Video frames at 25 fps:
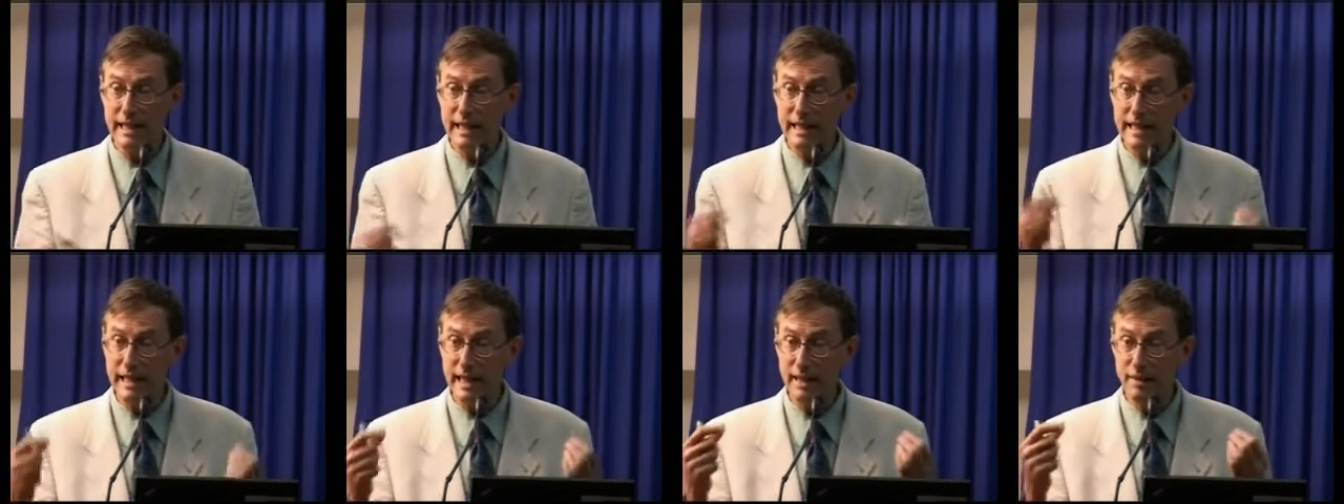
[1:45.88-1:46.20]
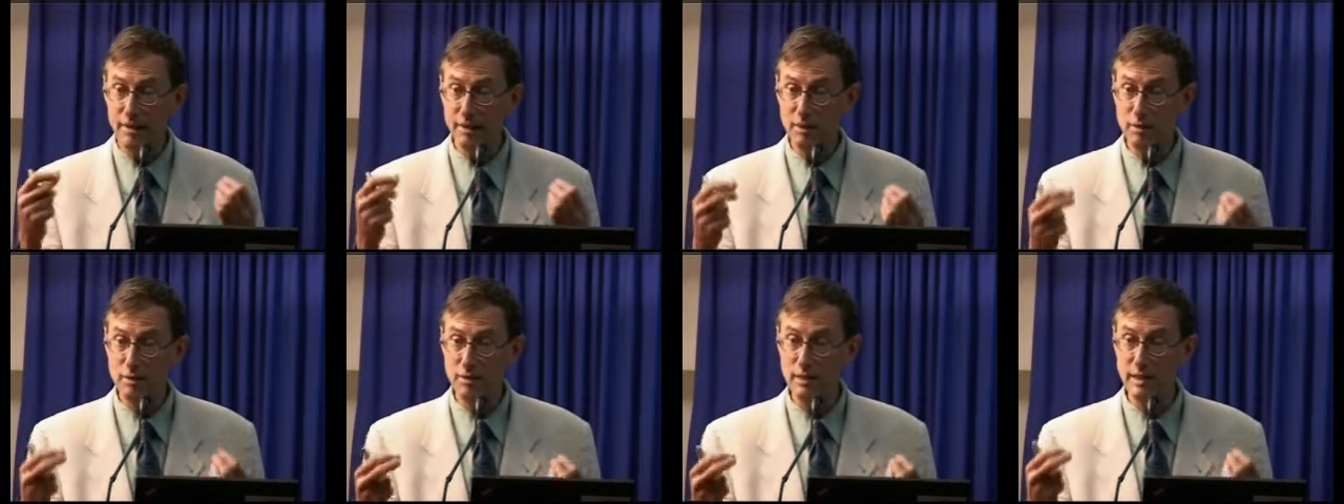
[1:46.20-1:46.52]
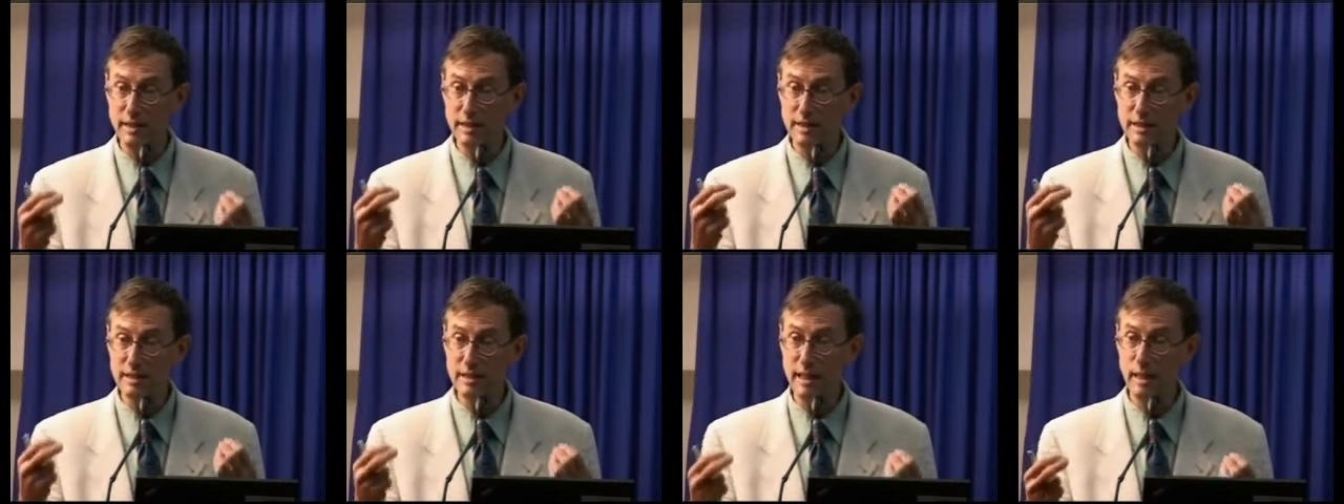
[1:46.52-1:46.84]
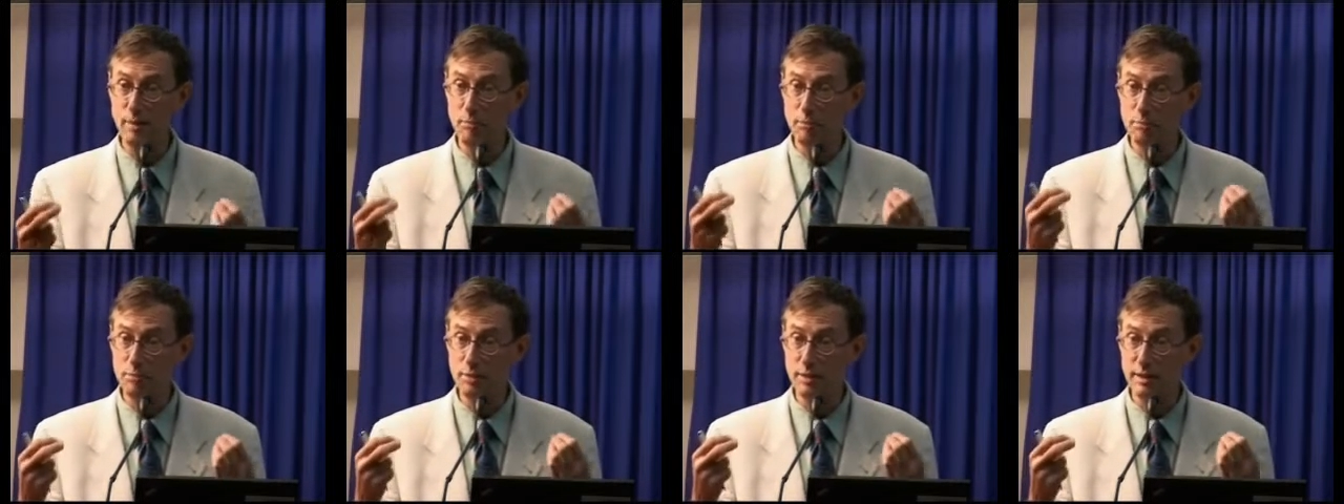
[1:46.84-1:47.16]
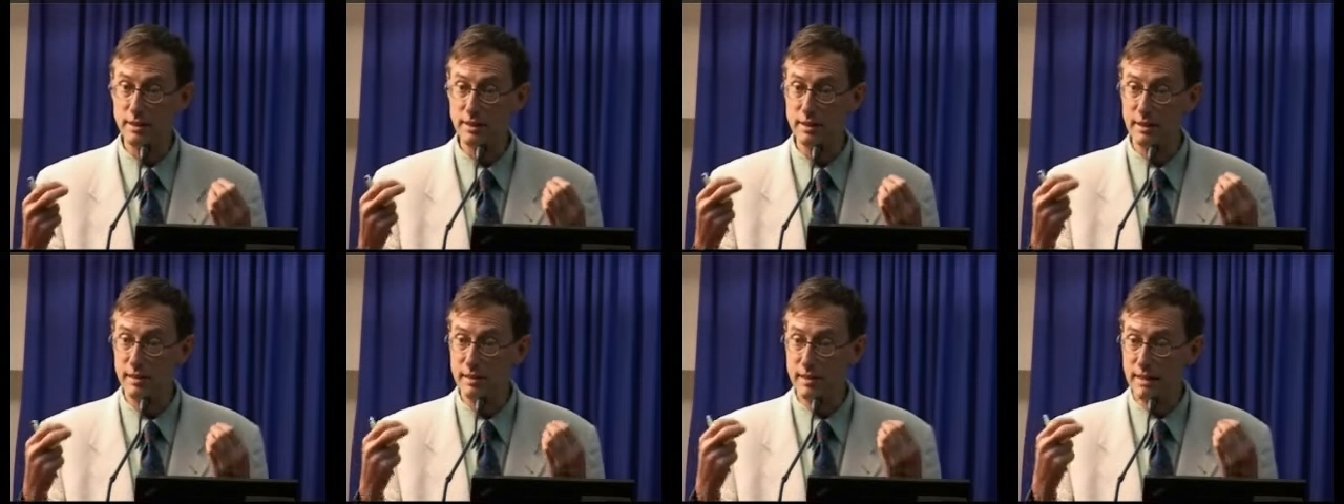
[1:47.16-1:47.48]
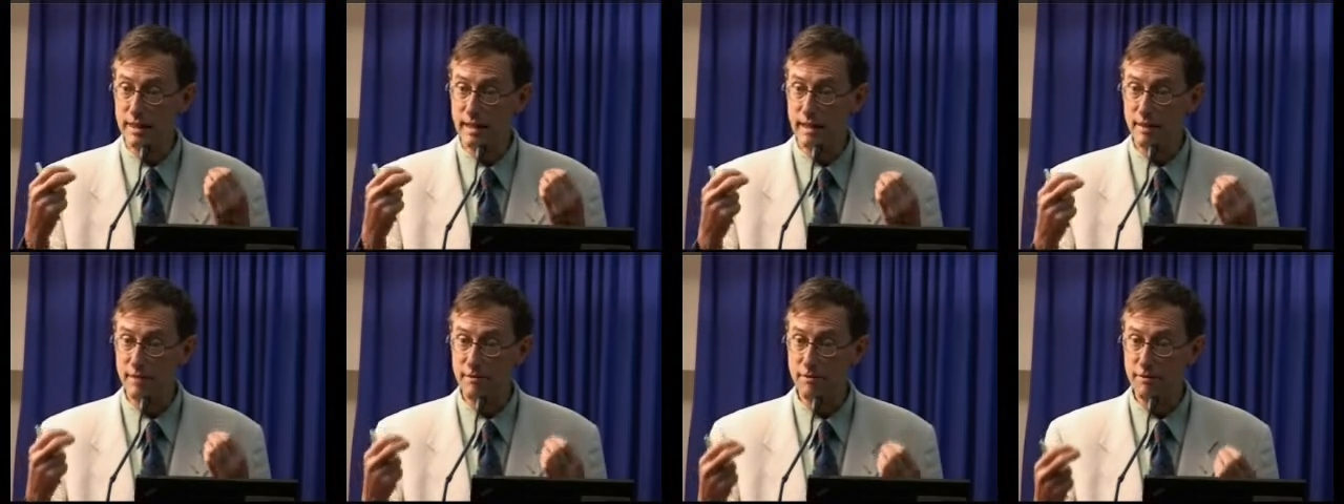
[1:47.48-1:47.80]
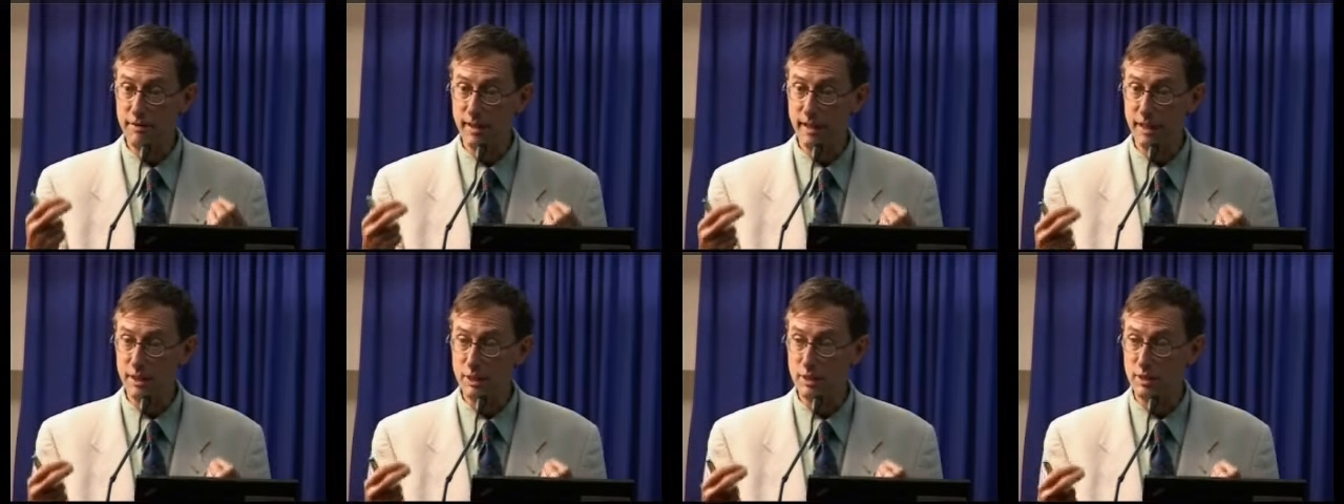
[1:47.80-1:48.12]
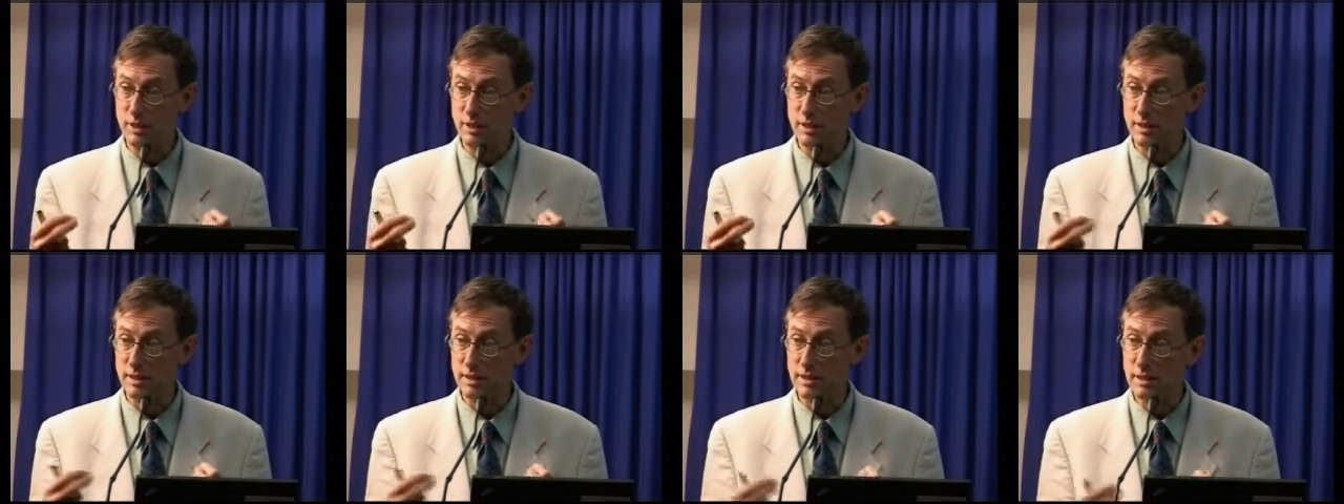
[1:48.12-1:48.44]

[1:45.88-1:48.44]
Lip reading: He had 3 separate infections.